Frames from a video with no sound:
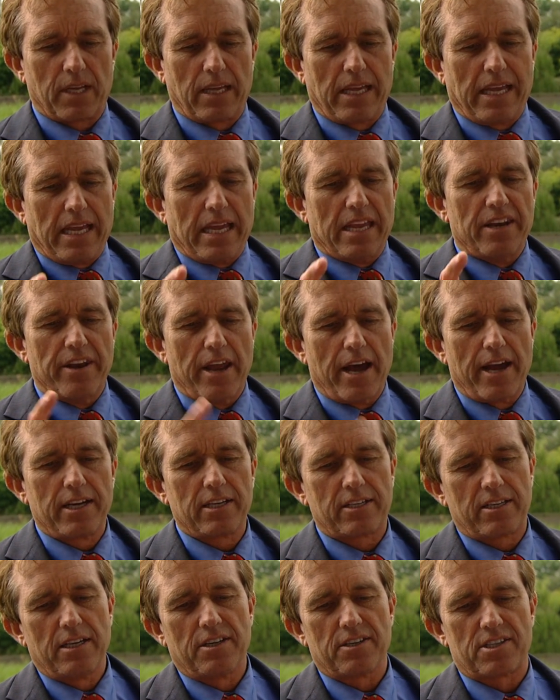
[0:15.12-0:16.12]
in
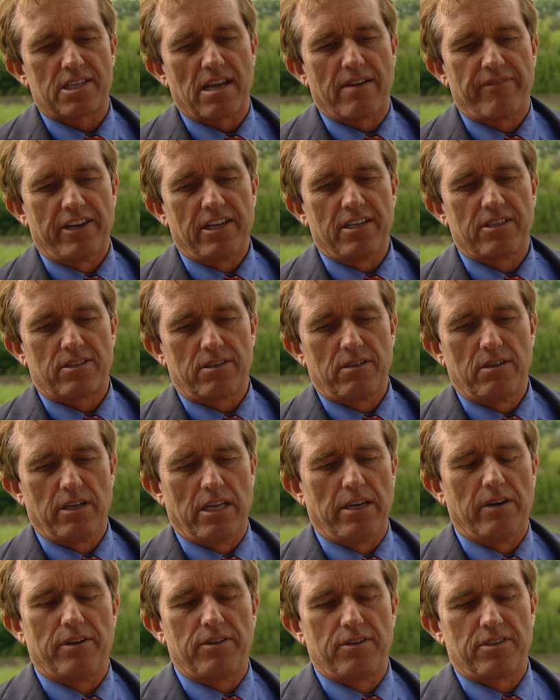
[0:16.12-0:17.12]

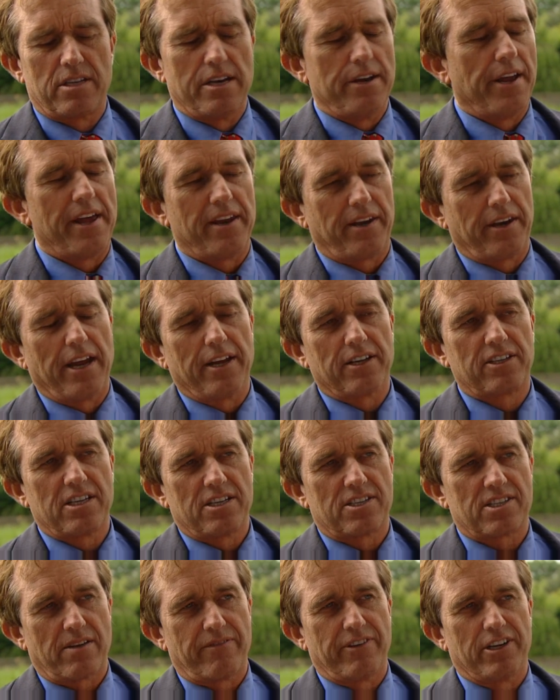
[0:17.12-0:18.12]

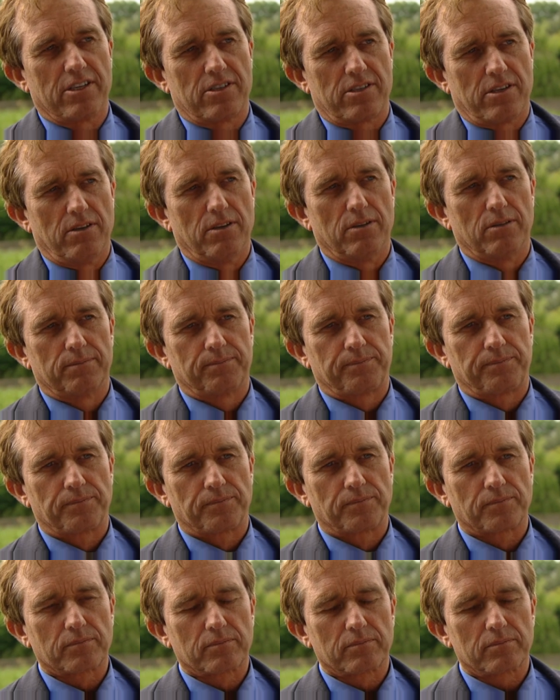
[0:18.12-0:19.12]
1972,
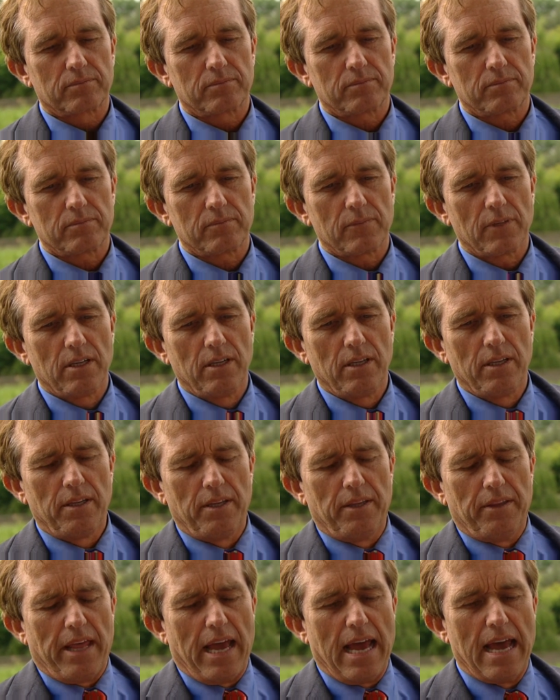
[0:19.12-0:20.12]

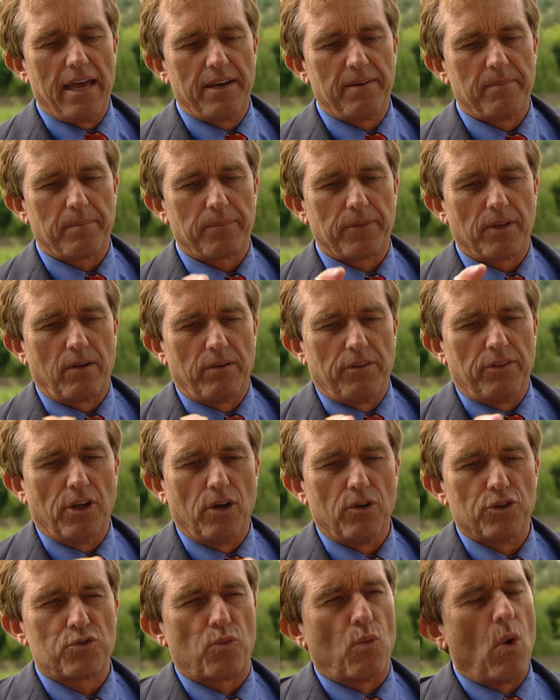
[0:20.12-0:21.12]
that
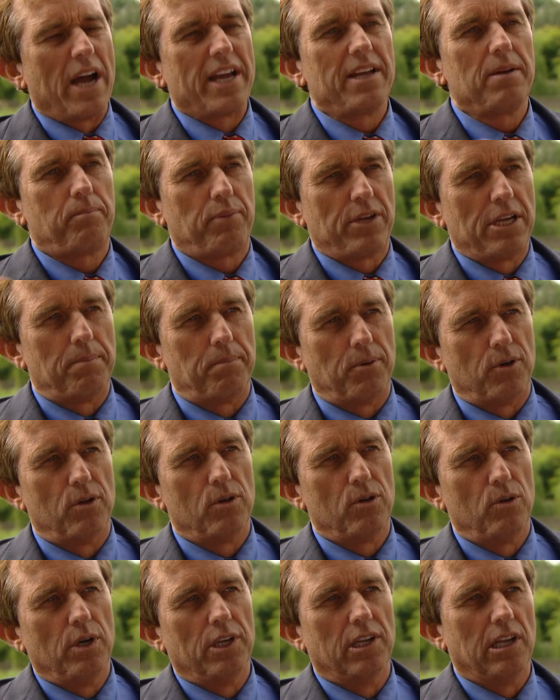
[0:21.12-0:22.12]
those white people
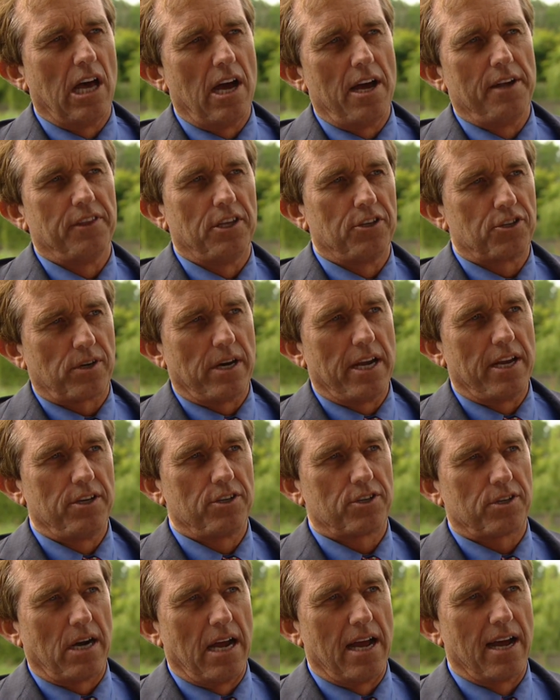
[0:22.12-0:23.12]
who had lined the train
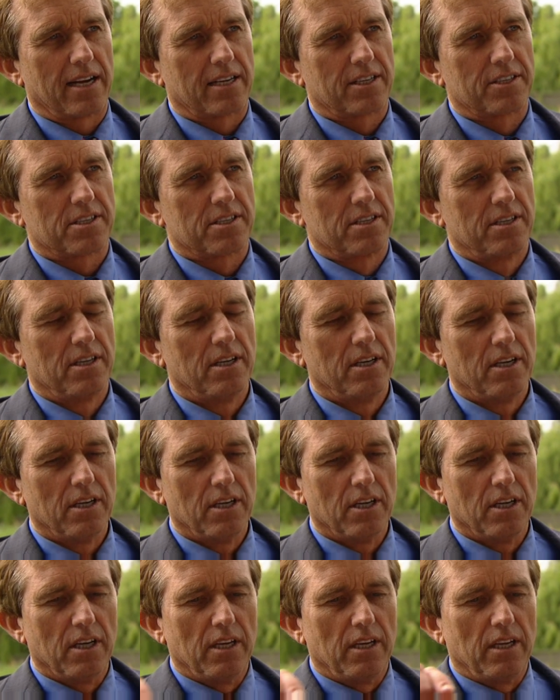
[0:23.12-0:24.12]
tracks,
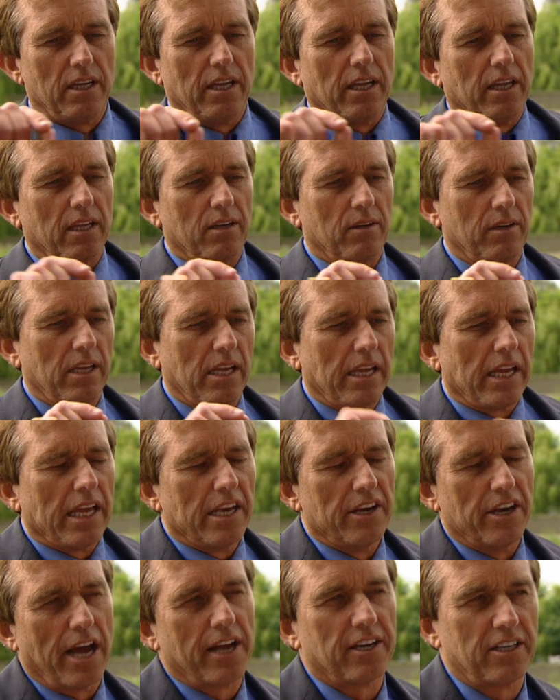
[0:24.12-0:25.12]
in
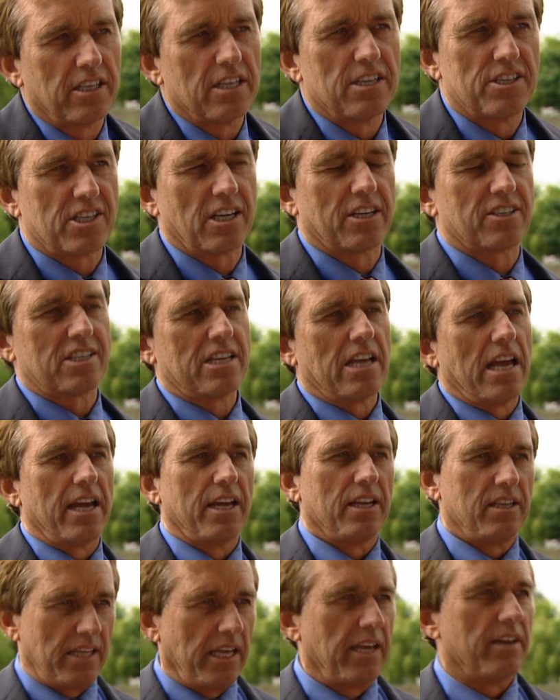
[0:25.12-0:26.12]

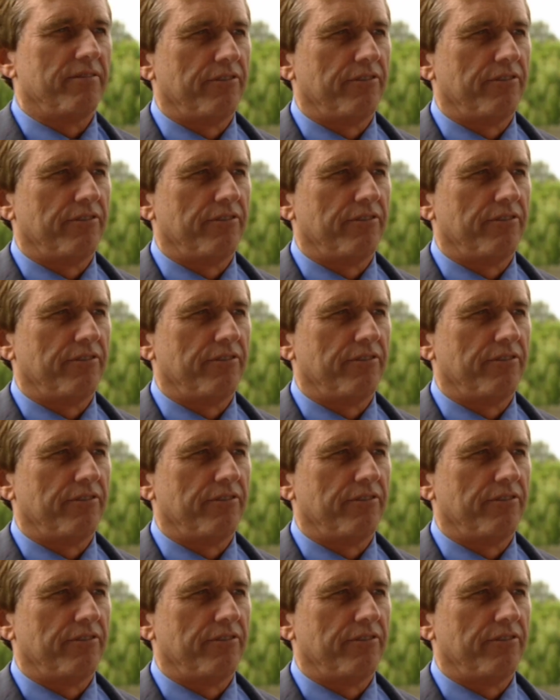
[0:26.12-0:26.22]
1968, they had